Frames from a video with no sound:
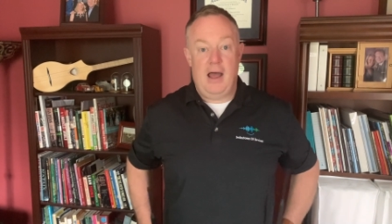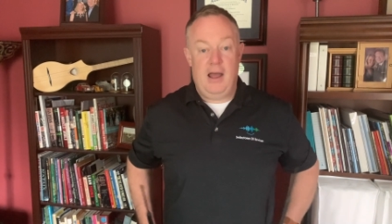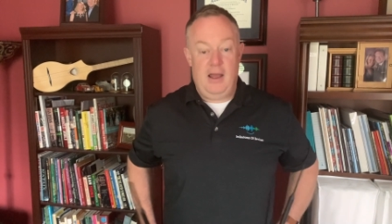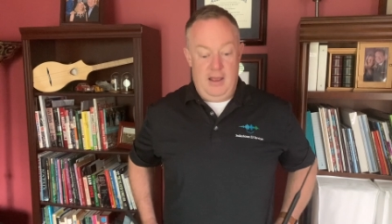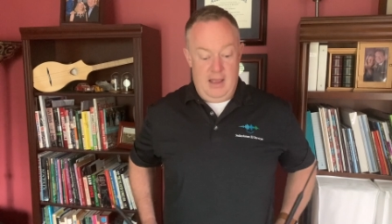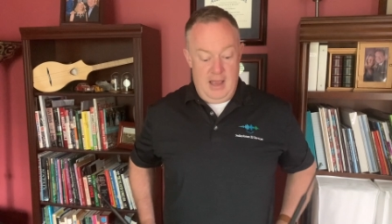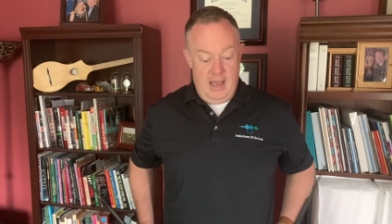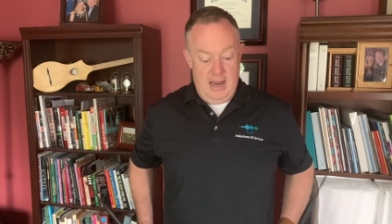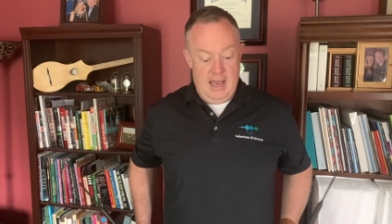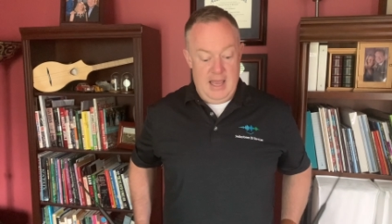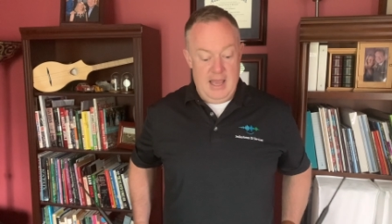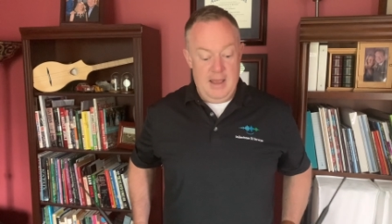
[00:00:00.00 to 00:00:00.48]

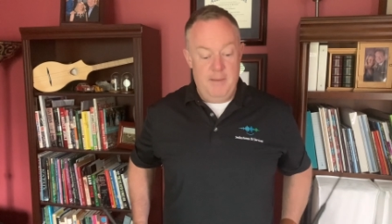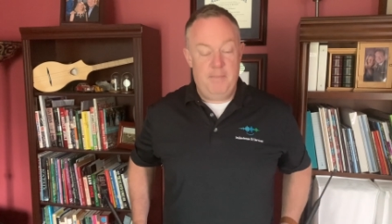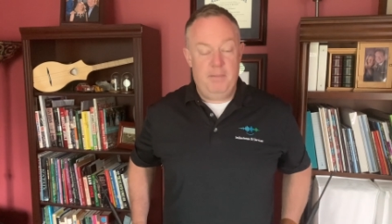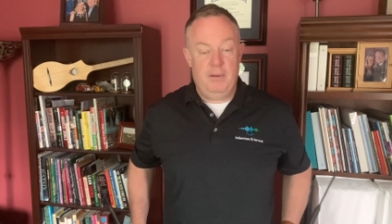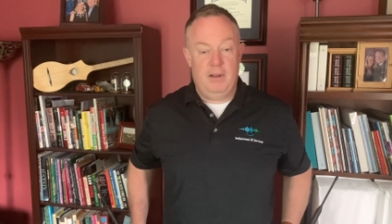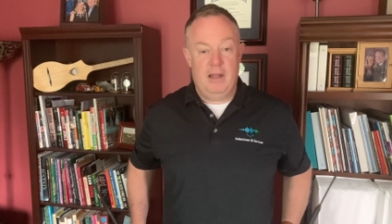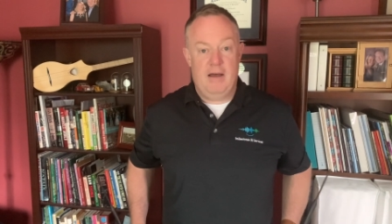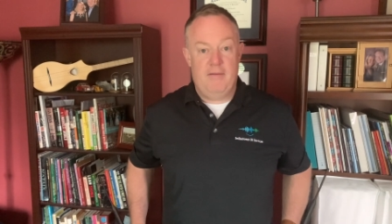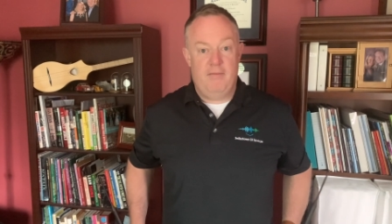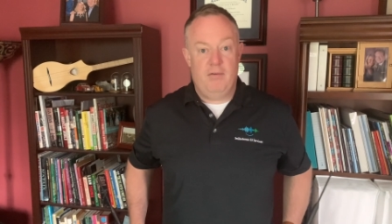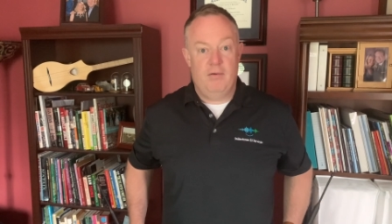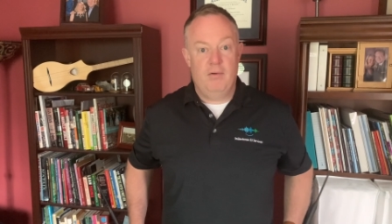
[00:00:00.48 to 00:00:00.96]
at hip
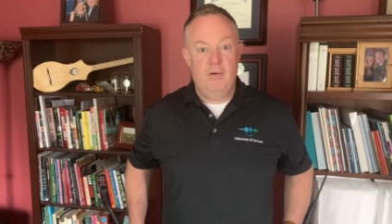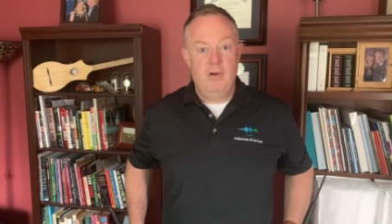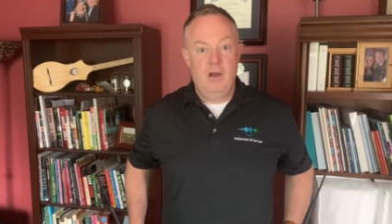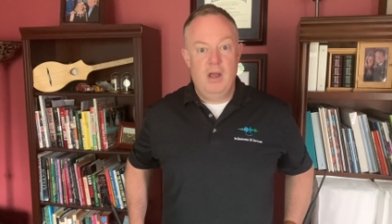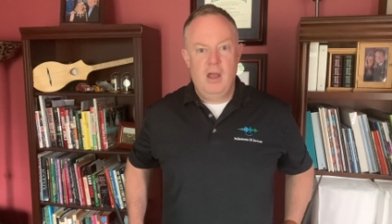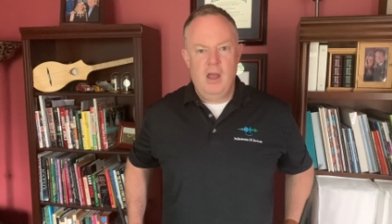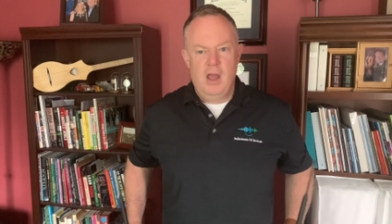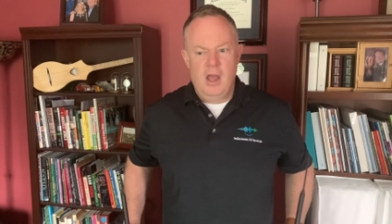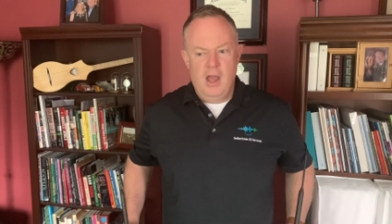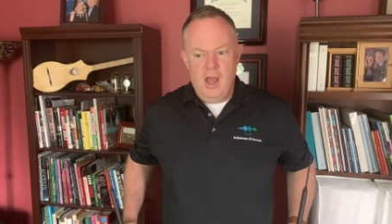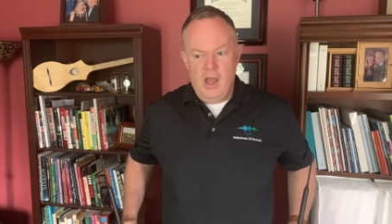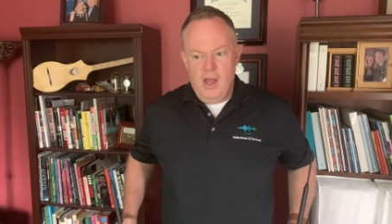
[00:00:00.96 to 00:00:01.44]
level,
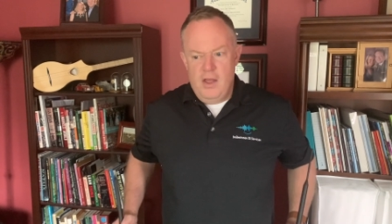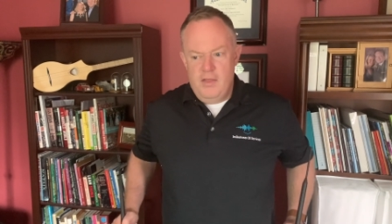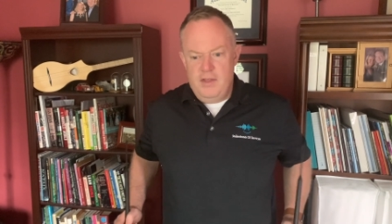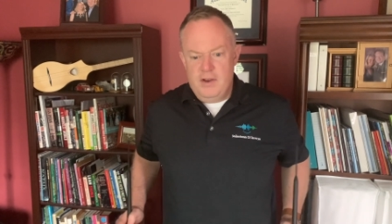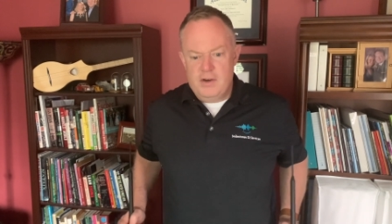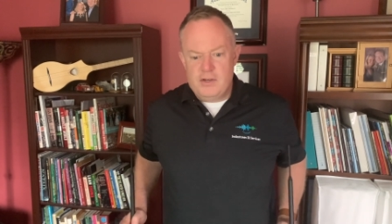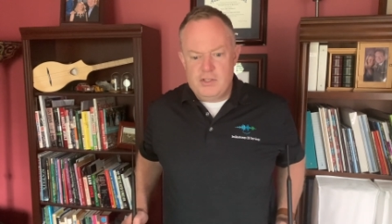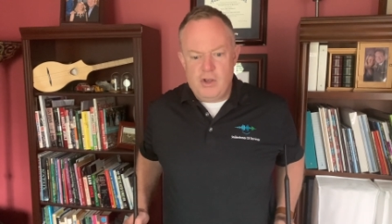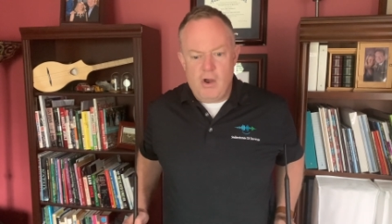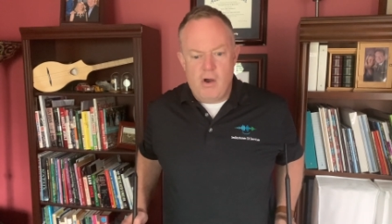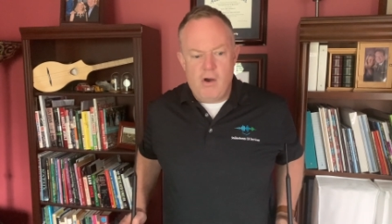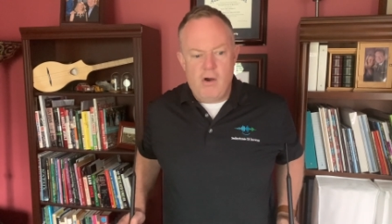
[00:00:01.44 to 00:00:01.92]

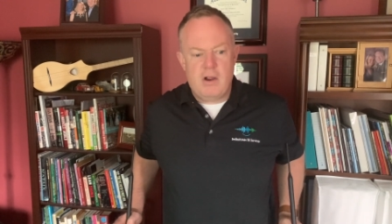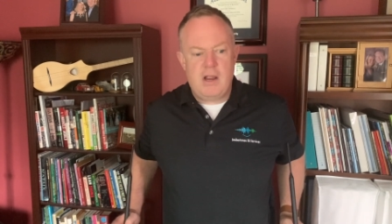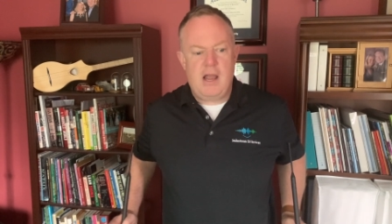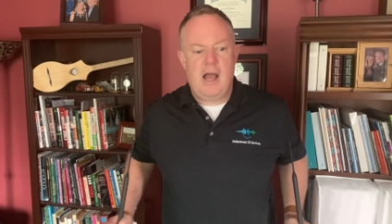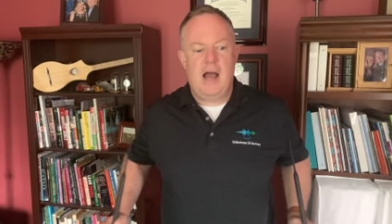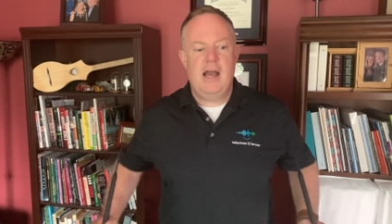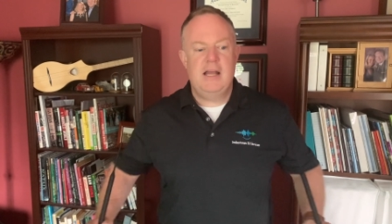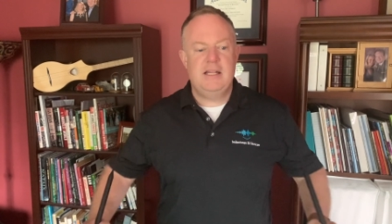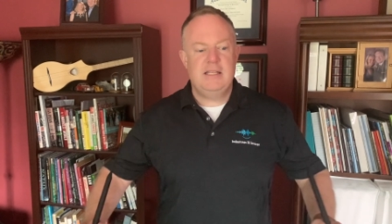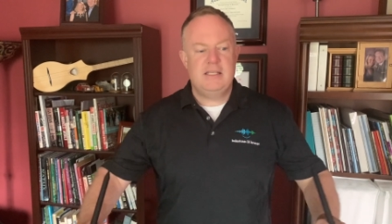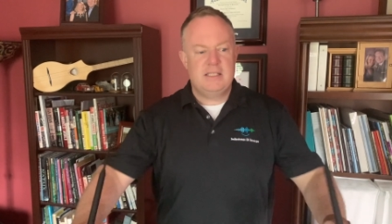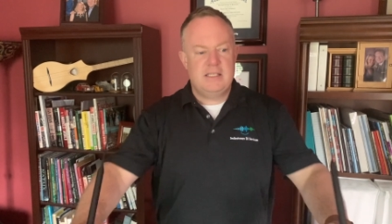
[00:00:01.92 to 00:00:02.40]
there's all
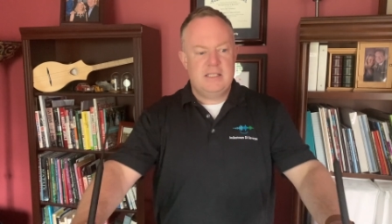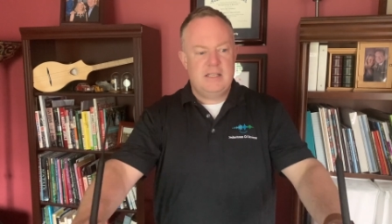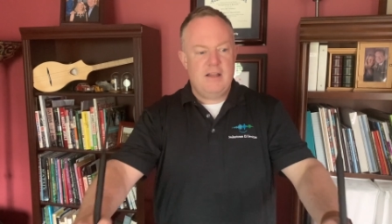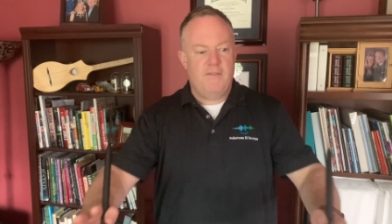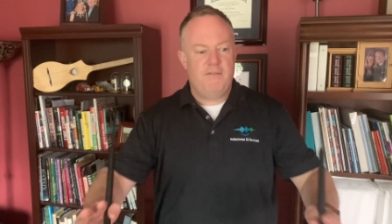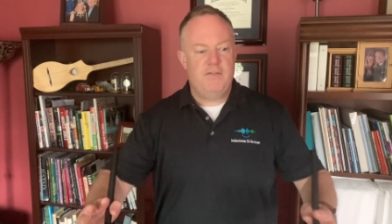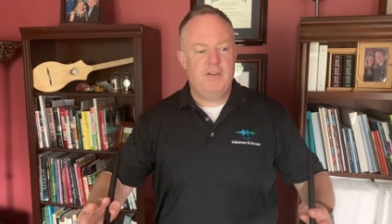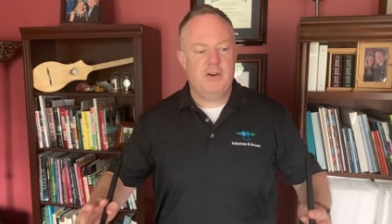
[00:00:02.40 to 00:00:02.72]
kinds of stuff.